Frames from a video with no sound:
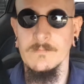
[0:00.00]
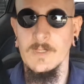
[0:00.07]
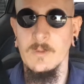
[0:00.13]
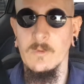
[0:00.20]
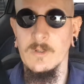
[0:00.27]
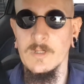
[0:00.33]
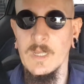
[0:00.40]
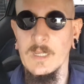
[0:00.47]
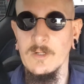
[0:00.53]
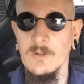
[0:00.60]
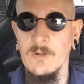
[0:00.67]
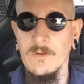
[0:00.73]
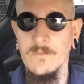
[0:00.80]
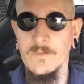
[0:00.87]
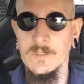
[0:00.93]
we will cut it
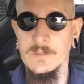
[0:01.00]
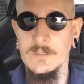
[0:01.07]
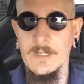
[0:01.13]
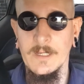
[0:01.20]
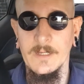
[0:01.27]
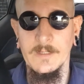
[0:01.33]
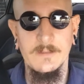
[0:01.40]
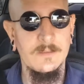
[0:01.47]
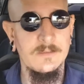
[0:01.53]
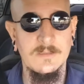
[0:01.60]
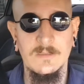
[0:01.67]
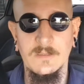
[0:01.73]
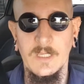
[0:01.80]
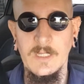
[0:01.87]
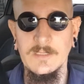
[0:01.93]
off and uh,
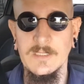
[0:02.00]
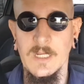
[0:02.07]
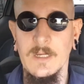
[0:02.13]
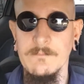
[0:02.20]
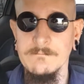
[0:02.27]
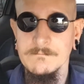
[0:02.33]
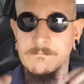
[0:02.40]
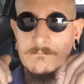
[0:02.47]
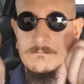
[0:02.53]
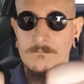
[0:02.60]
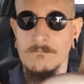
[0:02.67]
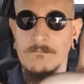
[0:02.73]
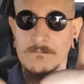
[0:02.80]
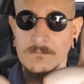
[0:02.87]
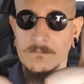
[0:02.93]
until next time
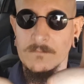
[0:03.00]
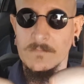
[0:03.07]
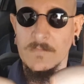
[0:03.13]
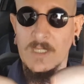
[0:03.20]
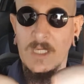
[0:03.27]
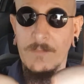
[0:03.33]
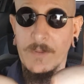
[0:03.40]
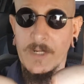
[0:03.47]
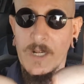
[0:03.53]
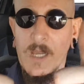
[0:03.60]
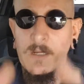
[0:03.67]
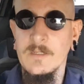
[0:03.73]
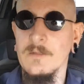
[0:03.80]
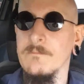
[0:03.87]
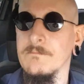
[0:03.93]
keep it
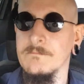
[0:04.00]
cloudy